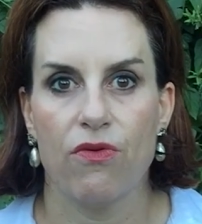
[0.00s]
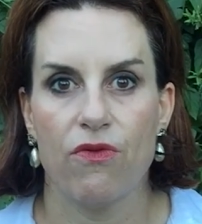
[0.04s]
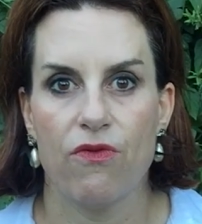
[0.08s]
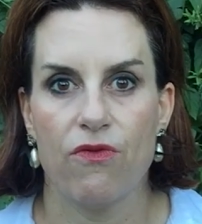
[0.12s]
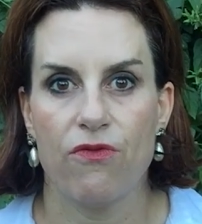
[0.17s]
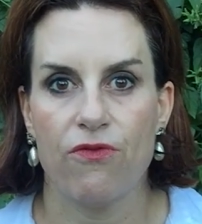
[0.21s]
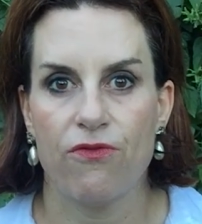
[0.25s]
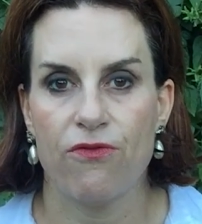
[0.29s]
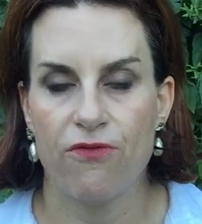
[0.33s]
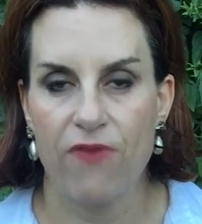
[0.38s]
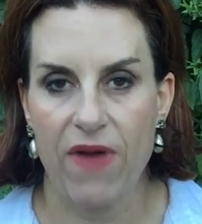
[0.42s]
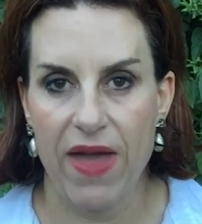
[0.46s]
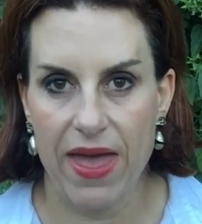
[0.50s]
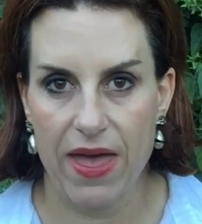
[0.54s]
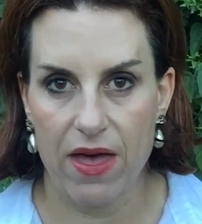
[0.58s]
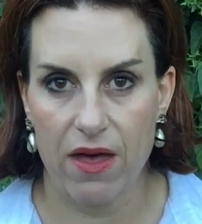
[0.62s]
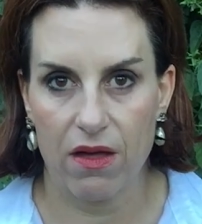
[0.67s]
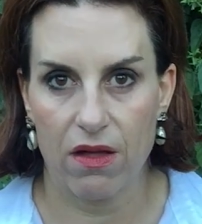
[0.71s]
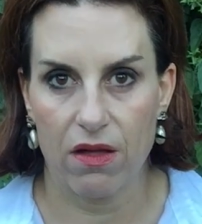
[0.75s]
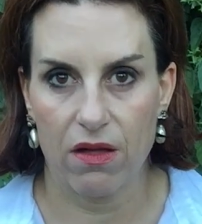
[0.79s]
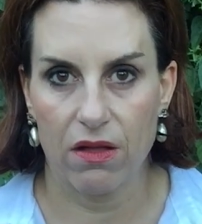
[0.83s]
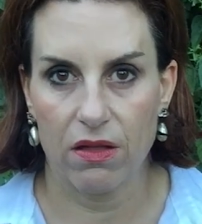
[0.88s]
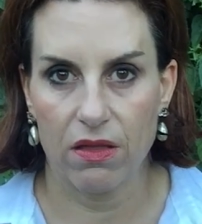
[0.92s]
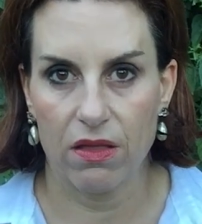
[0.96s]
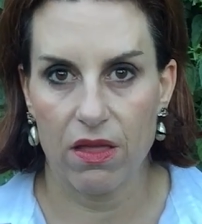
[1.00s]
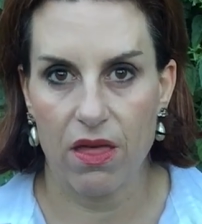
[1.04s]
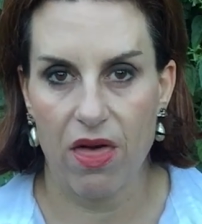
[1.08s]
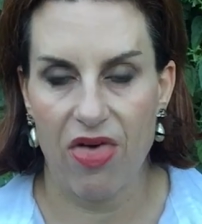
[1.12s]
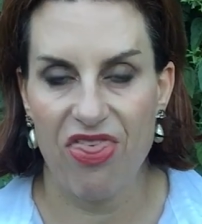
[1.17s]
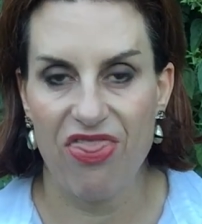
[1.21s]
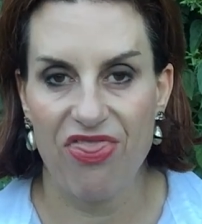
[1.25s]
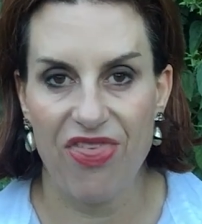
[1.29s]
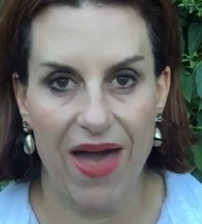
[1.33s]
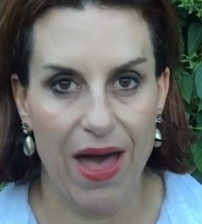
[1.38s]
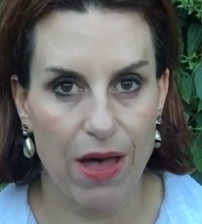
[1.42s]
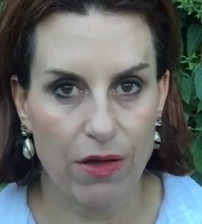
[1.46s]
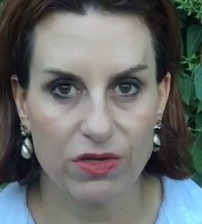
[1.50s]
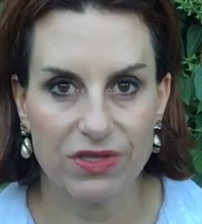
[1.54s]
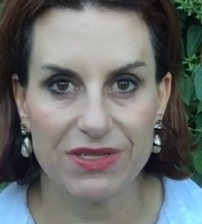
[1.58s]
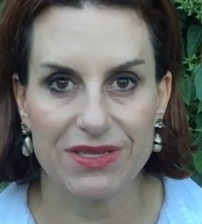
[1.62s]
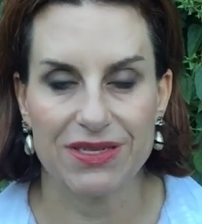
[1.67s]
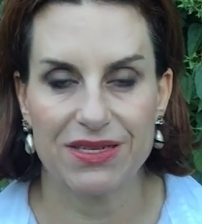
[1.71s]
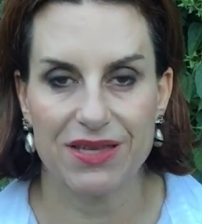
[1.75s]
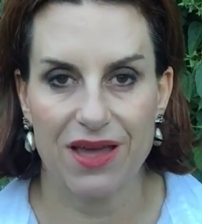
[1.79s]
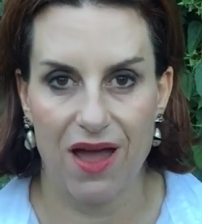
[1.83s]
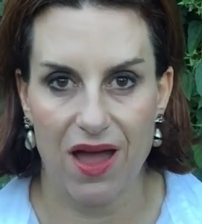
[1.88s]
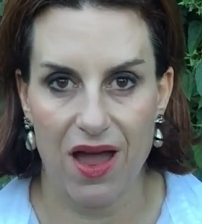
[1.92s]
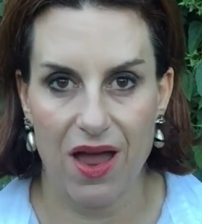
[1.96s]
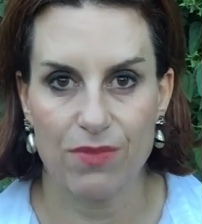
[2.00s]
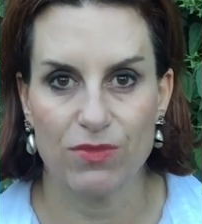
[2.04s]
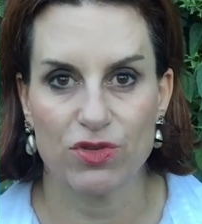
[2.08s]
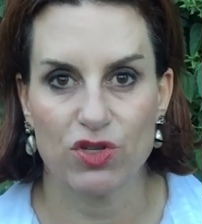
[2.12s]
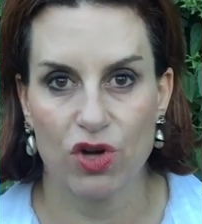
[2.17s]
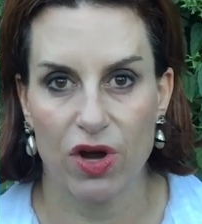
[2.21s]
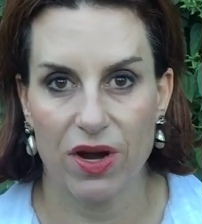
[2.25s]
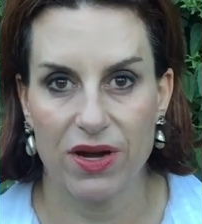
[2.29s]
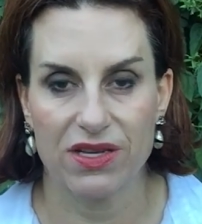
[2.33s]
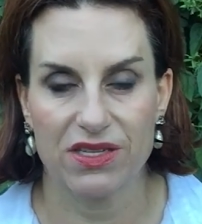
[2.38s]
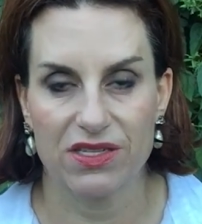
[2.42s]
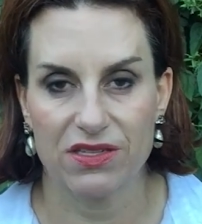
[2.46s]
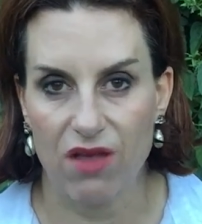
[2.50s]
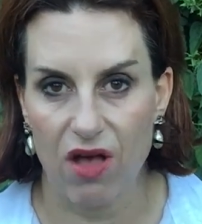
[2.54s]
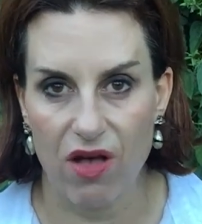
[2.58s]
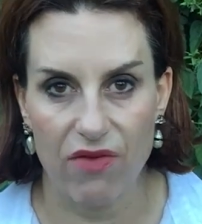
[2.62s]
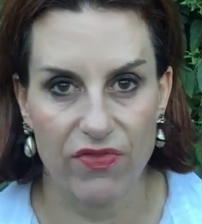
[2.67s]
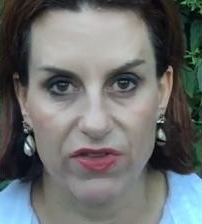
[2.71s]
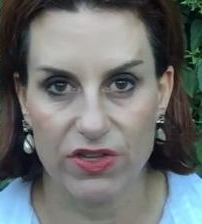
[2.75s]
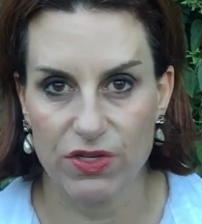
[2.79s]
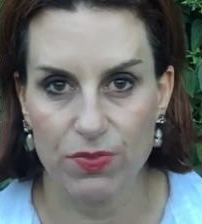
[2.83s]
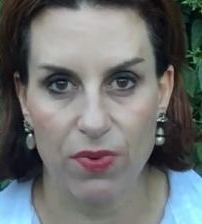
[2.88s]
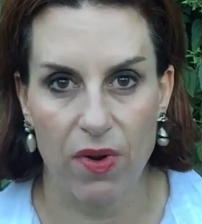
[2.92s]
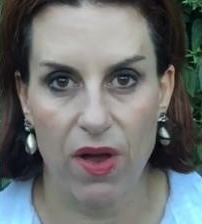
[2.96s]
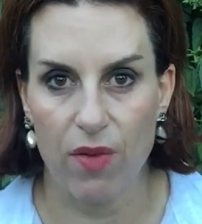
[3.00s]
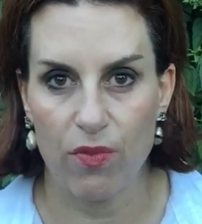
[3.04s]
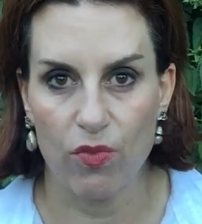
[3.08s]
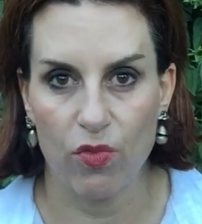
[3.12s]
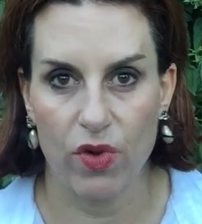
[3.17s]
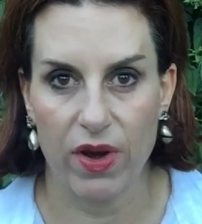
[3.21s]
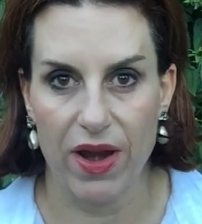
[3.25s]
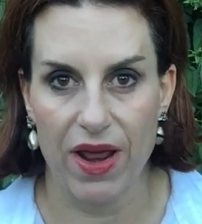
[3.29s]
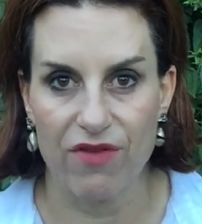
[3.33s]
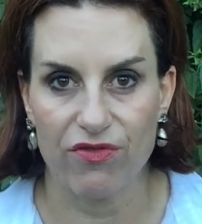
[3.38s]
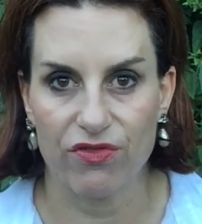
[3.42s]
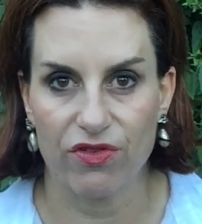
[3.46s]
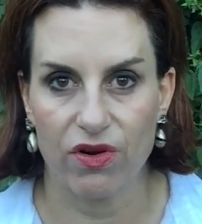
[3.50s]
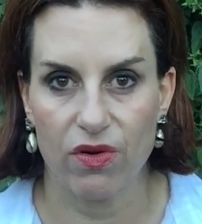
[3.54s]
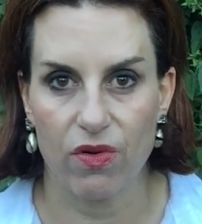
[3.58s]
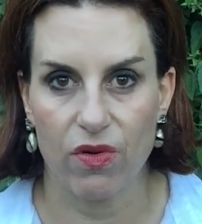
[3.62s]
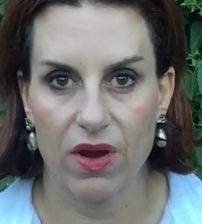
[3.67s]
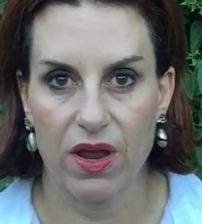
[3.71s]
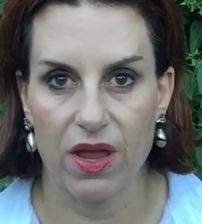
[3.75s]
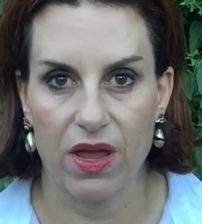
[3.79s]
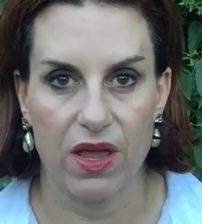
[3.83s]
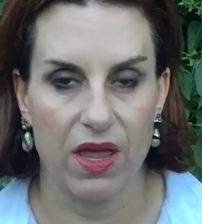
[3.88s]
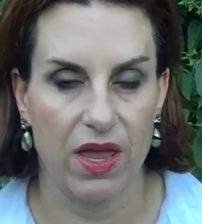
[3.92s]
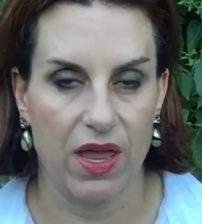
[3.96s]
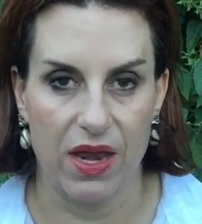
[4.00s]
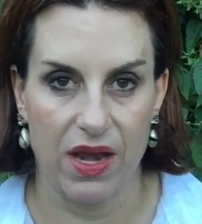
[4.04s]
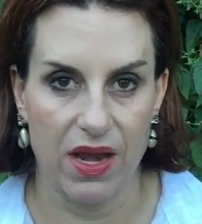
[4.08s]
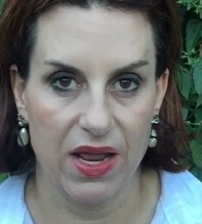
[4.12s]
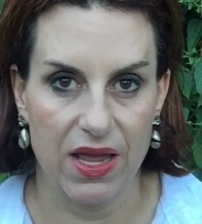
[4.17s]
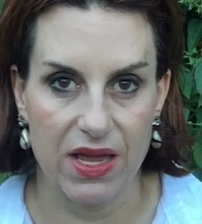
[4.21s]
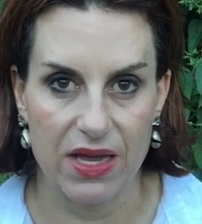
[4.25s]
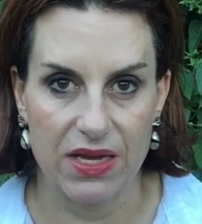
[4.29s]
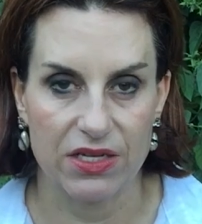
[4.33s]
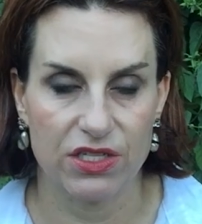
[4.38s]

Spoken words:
fail 1,000 times trying to solve this problem, whatever it is.